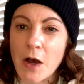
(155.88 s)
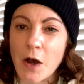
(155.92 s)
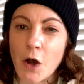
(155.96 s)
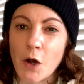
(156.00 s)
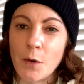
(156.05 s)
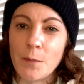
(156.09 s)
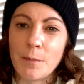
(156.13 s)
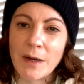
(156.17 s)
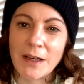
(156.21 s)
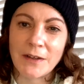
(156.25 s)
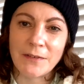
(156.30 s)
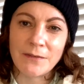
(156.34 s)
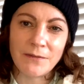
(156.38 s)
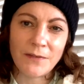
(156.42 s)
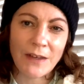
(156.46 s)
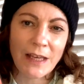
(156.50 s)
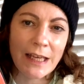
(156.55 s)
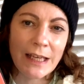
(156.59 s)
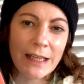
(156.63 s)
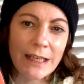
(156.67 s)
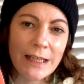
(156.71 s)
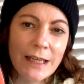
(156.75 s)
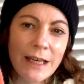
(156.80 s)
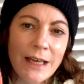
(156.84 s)
on my
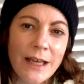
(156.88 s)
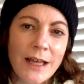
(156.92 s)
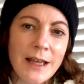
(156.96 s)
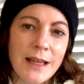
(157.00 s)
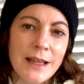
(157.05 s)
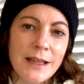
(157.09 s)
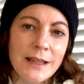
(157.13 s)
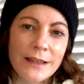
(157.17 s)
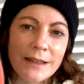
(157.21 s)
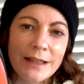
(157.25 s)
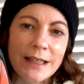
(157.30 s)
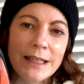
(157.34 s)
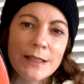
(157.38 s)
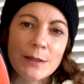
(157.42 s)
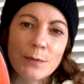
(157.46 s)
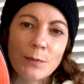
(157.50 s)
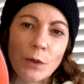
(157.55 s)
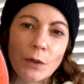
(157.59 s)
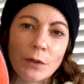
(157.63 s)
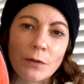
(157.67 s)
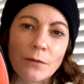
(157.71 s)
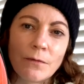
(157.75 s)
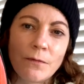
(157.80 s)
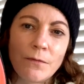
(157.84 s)
feet, this
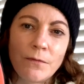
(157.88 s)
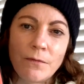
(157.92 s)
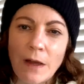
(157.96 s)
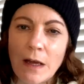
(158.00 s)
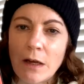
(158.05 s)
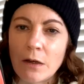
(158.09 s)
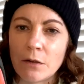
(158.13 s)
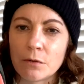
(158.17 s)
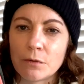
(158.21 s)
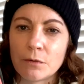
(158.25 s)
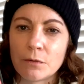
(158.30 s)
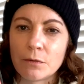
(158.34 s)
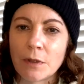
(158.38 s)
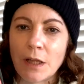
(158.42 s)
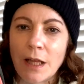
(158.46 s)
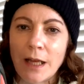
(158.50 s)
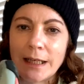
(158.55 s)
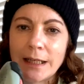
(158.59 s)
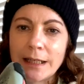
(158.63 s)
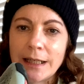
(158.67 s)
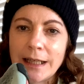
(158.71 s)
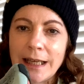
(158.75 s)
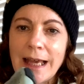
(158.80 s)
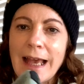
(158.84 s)
one felt
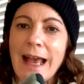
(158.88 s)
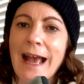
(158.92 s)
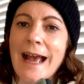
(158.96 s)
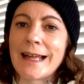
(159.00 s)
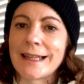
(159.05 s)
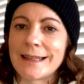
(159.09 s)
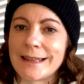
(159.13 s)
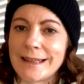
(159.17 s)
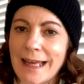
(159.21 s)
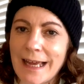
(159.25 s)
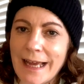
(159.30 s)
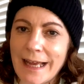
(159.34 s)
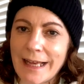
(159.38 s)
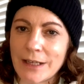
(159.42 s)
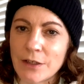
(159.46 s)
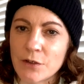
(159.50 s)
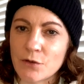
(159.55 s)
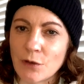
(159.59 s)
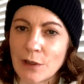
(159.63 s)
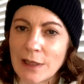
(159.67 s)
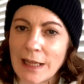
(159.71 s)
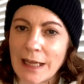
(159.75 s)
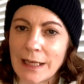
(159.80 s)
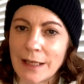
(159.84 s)
like it had that
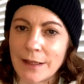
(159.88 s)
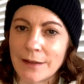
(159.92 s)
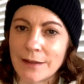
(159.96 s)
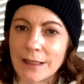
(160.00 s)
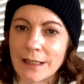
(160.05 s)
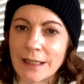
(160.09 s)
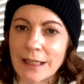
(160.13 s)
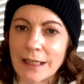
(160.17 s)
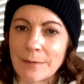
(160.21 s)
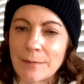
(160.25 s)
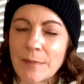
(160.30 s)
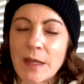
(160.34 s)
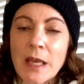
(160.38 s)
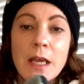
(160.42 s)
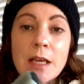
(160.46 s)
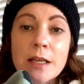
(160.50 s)
extra length in it.